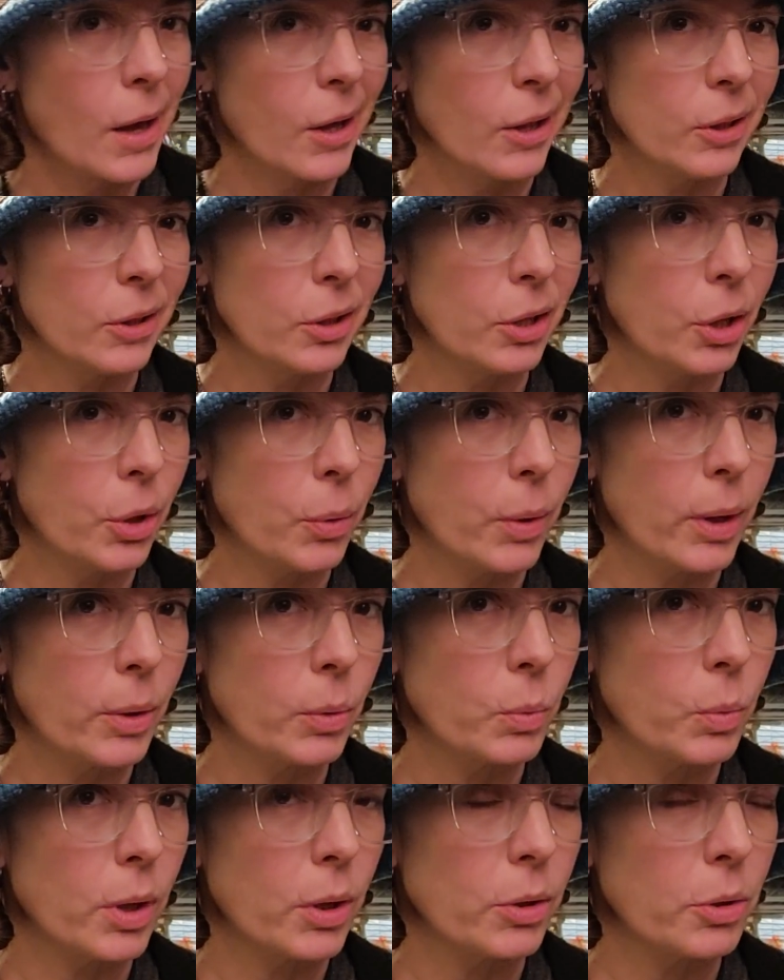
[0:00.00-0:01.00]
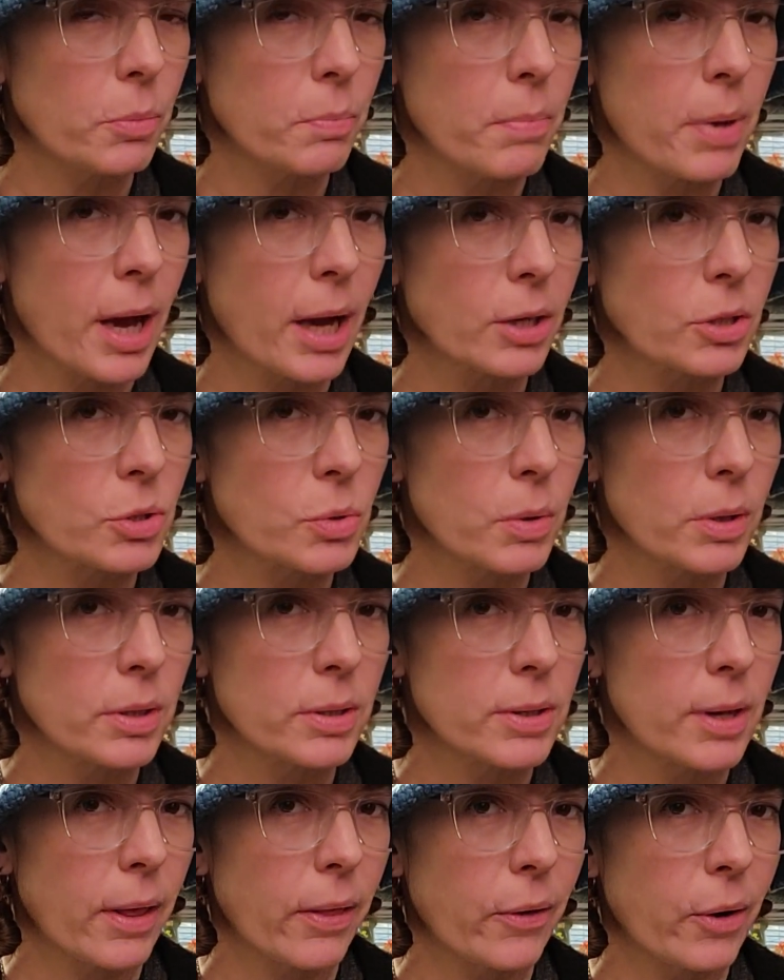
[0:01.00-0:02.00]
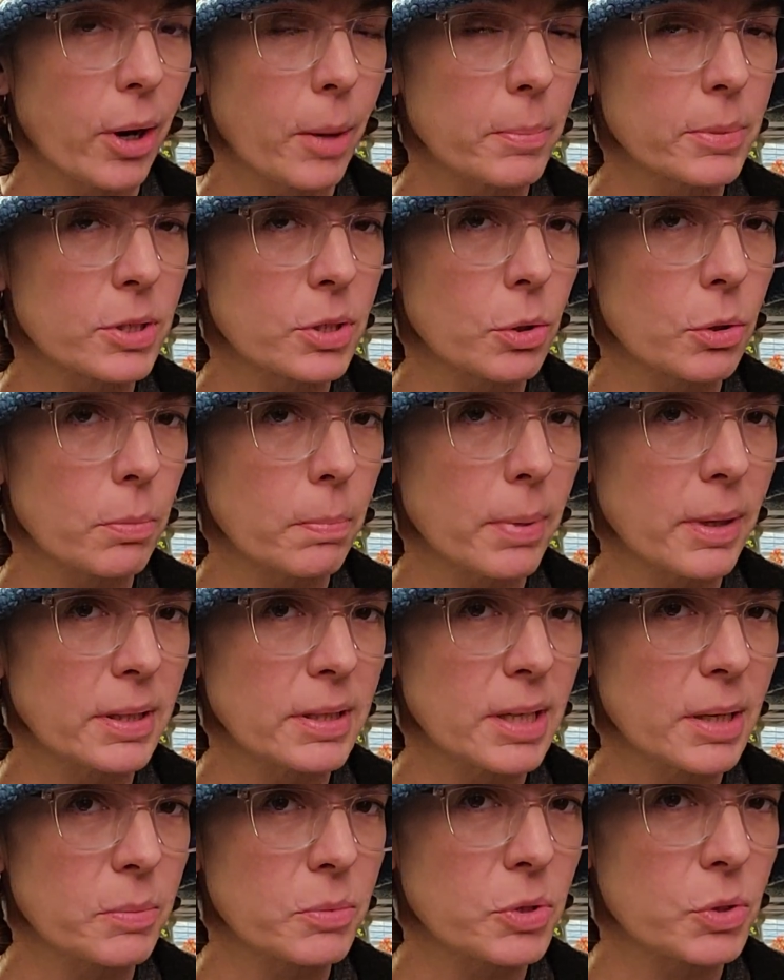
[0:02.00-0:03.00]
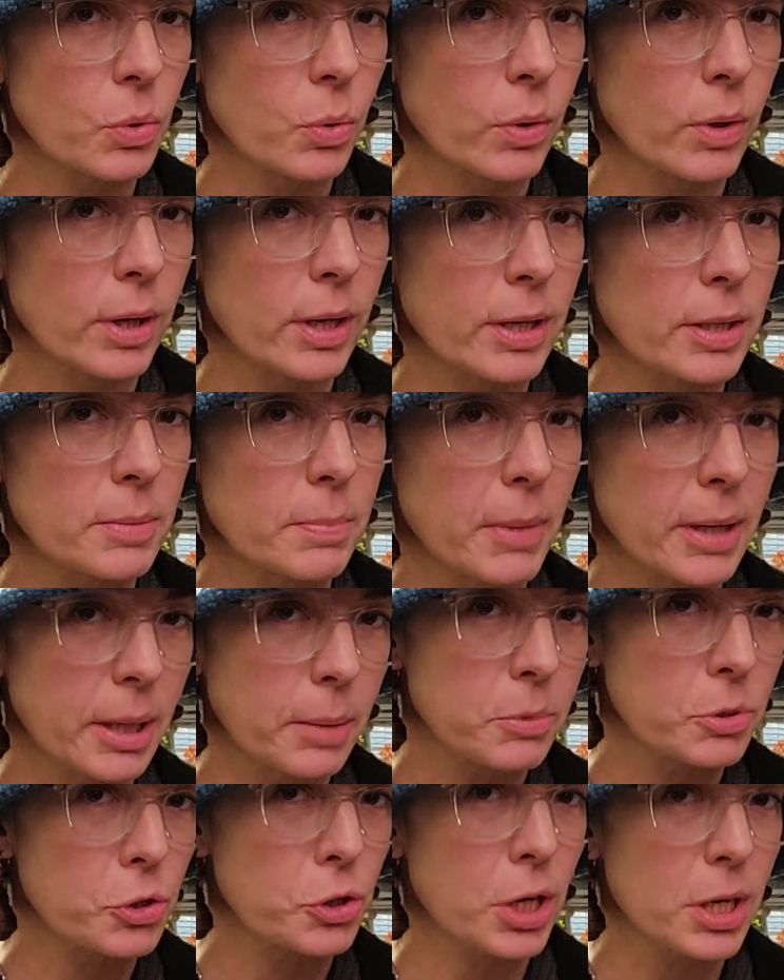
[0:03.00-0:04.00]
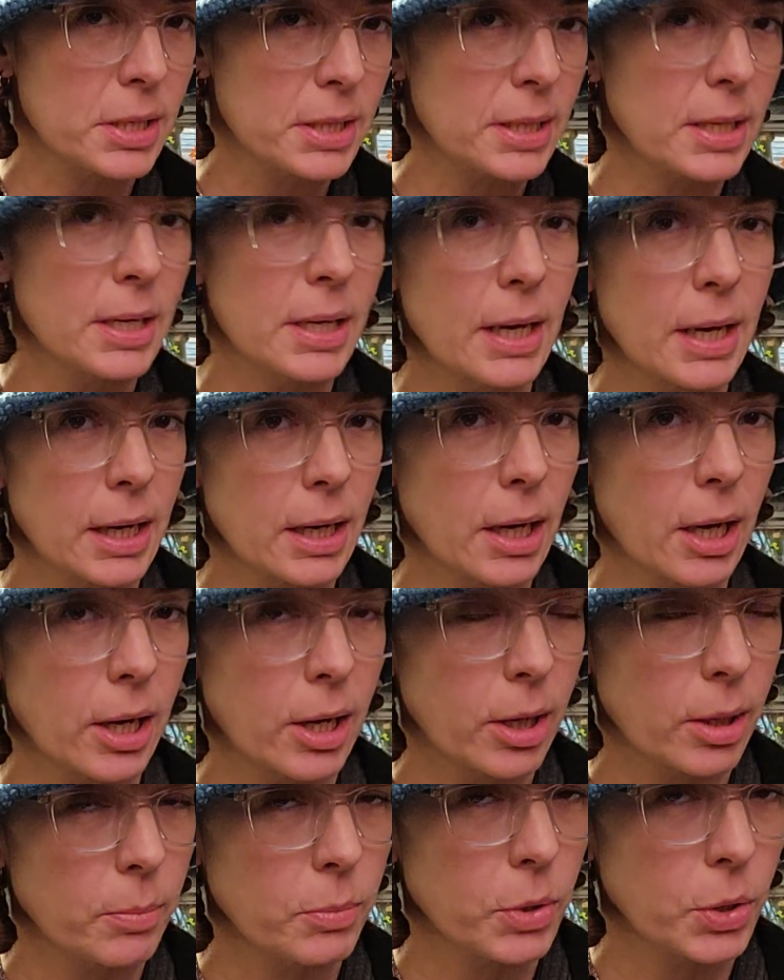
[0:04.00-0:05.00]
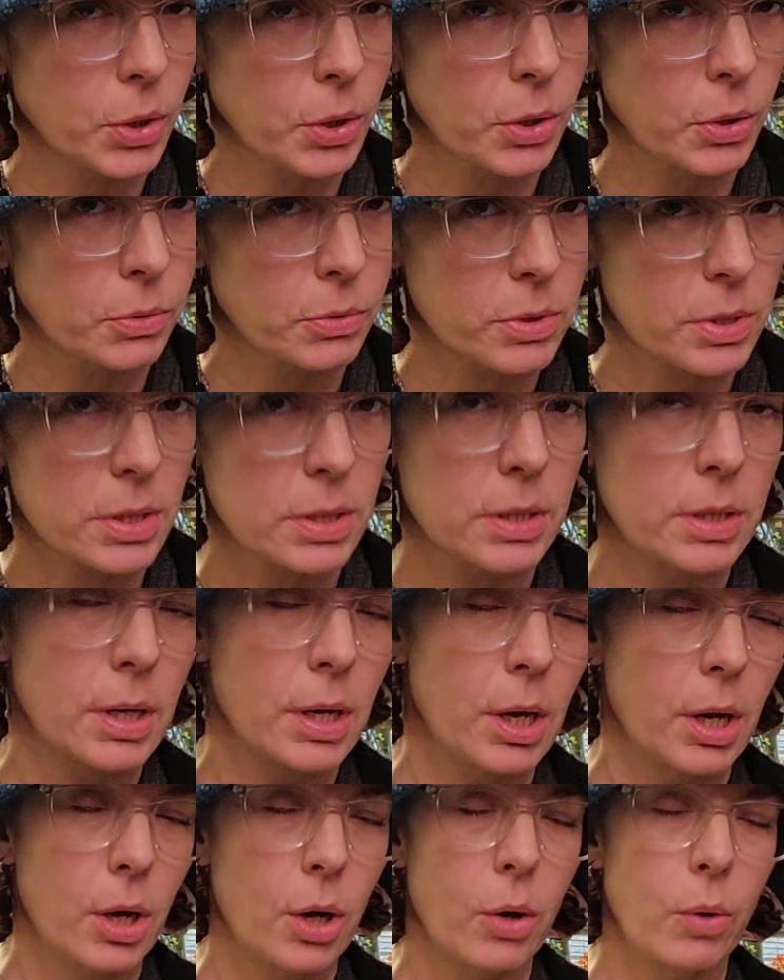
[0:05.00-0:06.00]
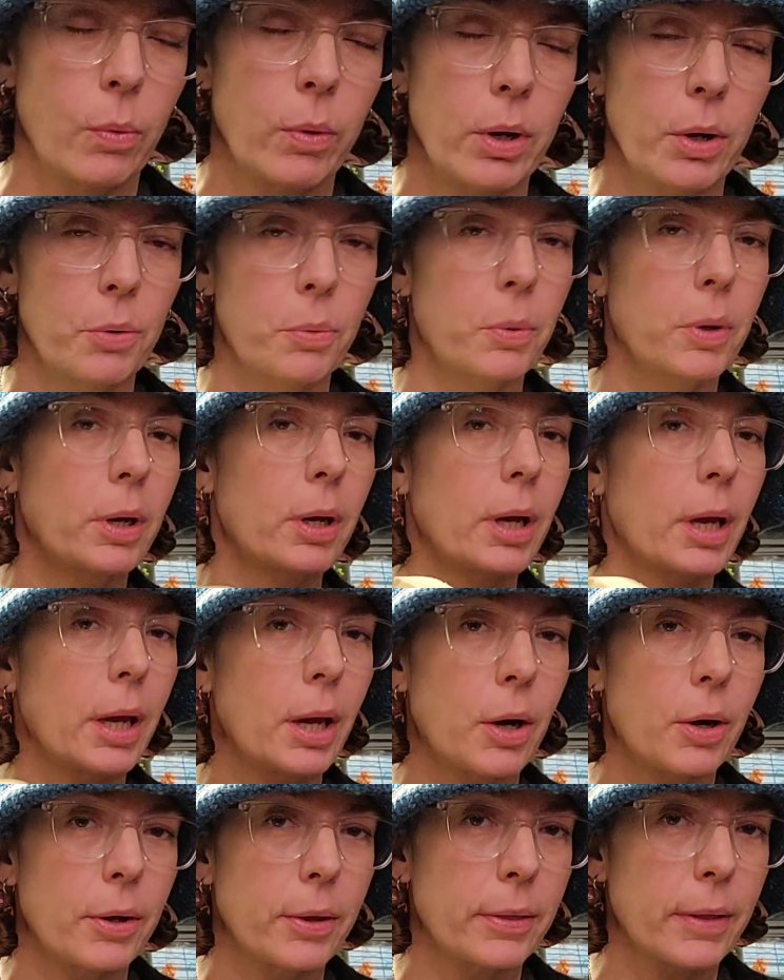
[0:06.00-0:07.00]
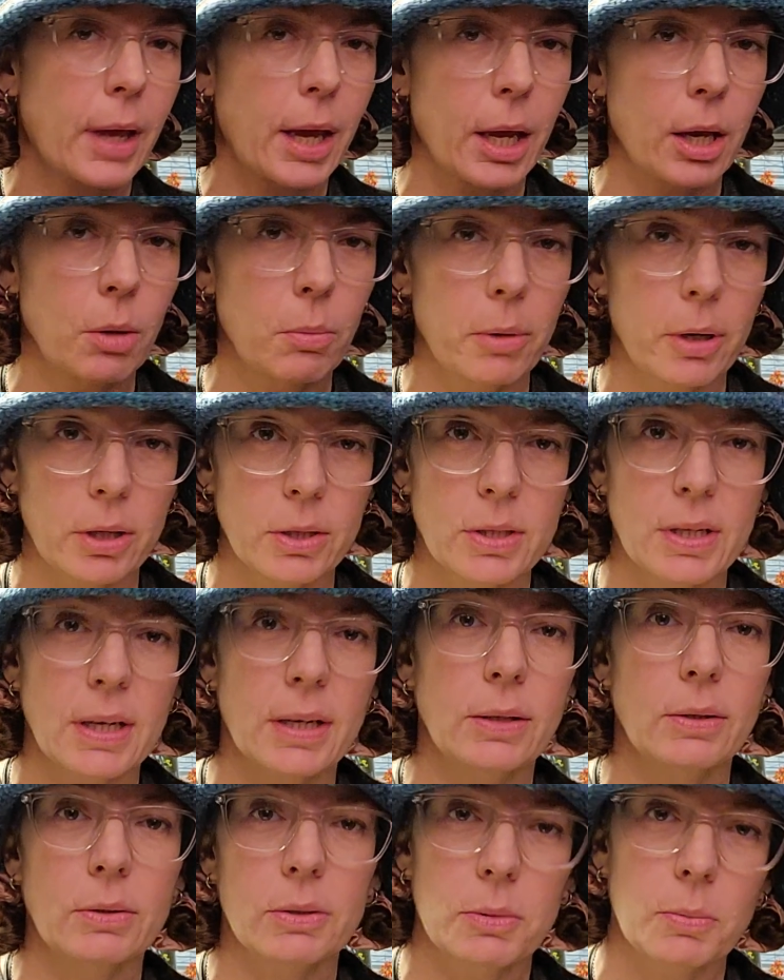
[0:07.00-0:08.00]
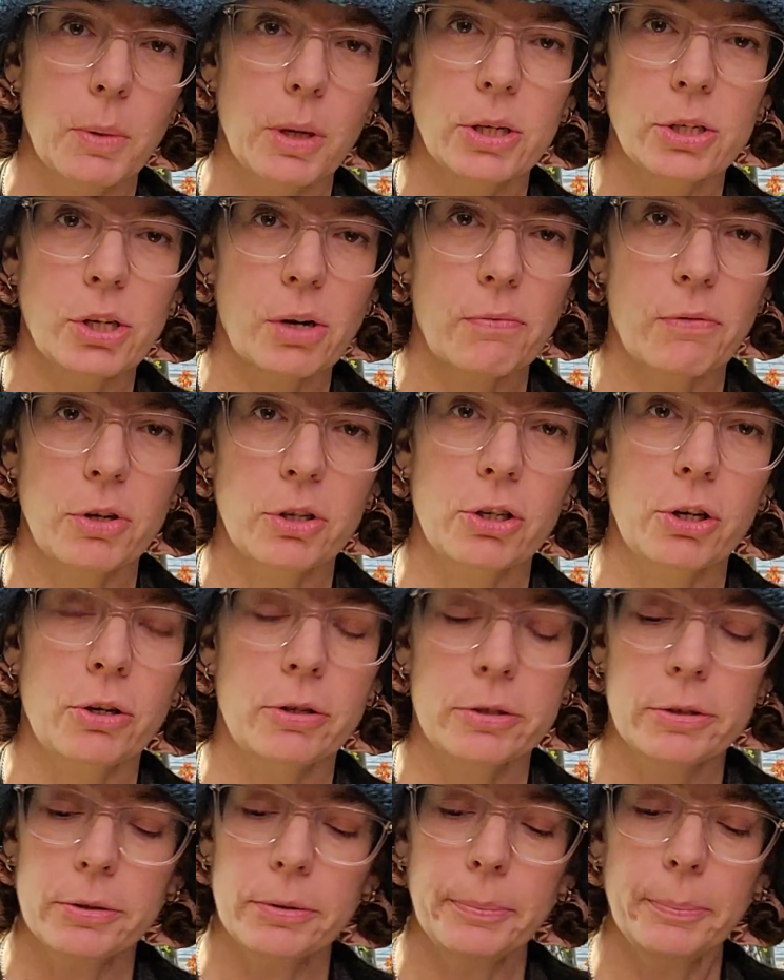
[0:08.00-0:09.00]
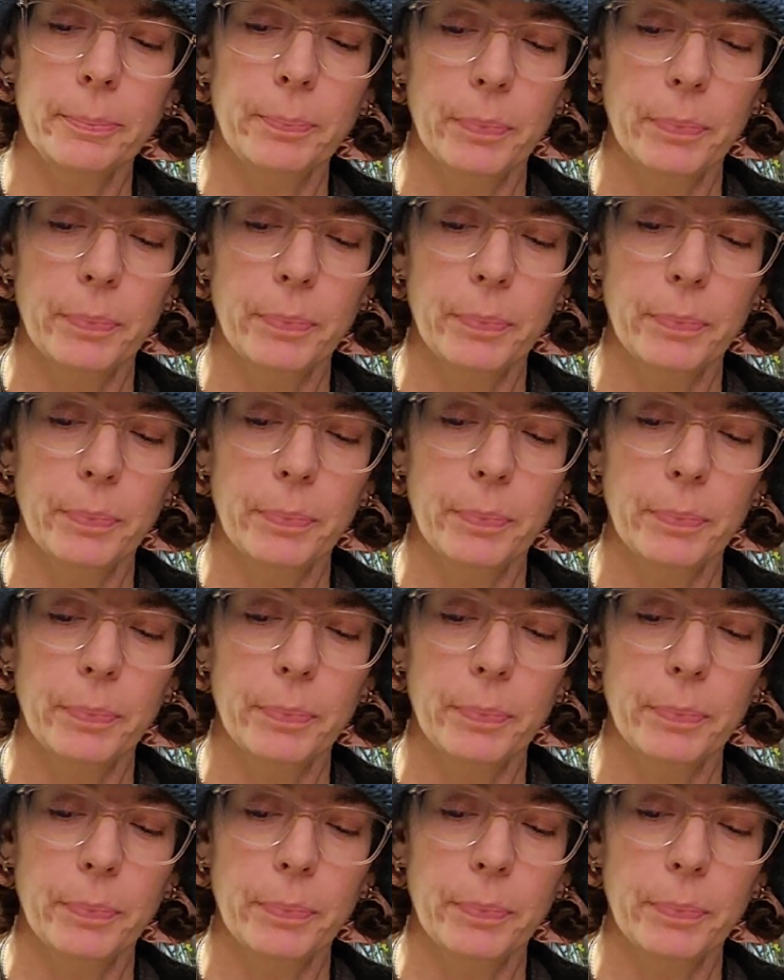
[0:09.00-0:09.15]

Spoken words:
Hello and welcome back to another episode of Bedtime Stories. My name is Tracy and I am your host. We are working on Canterbury Tales by Geoffrey Chaucer.